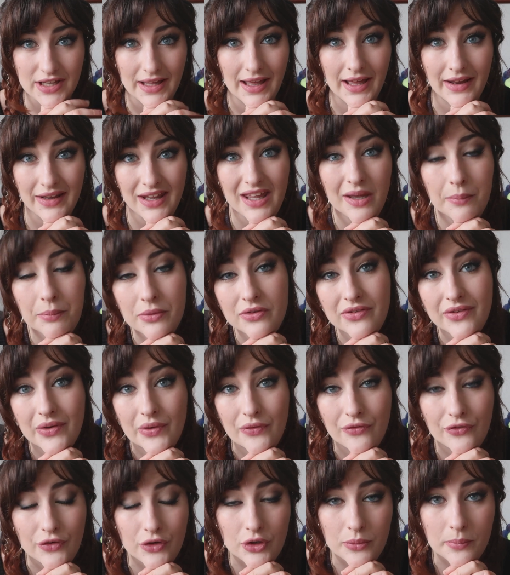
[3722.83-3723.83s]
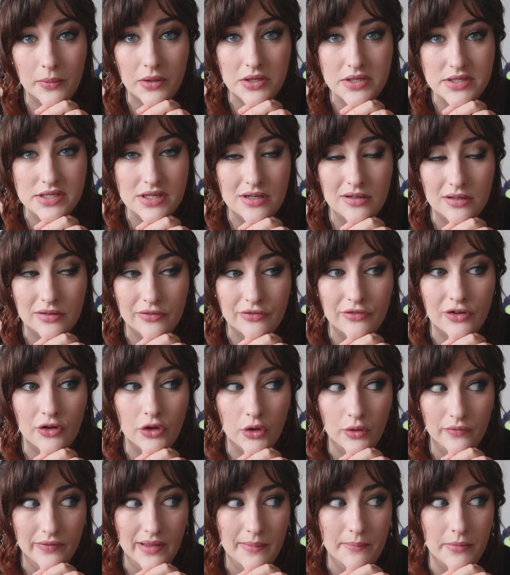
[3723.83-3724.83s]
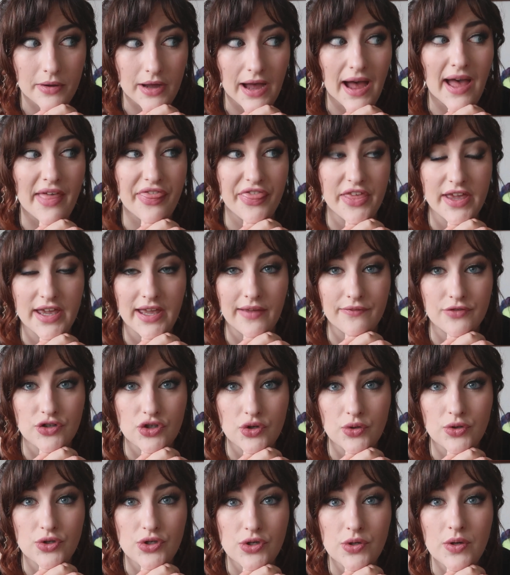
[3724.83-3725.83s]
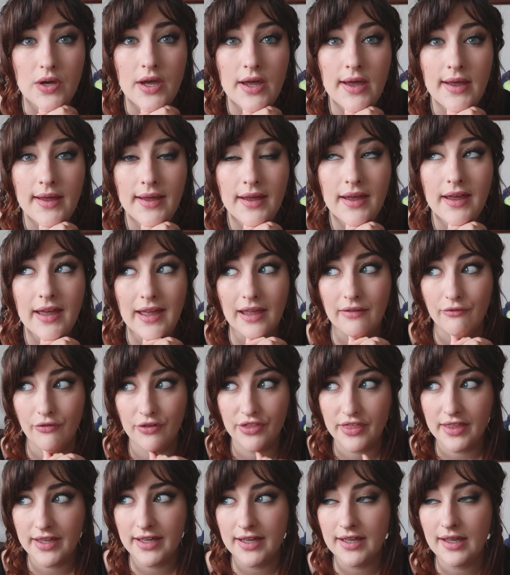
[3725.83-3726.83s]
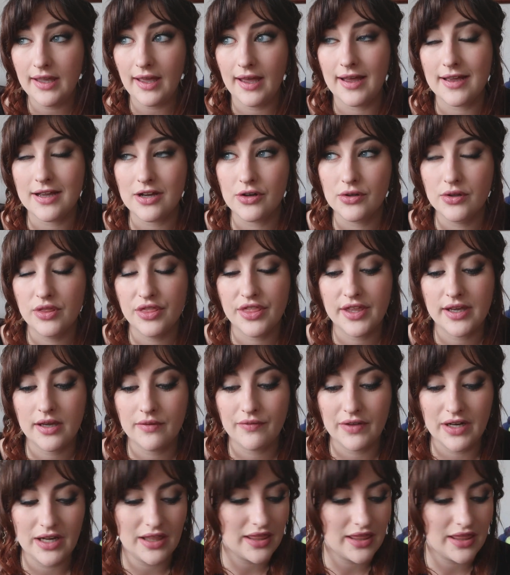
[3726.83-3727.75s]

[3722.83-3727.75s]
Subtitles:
the Yarn episode for the month of November. I think I've showed you everything. I can't think of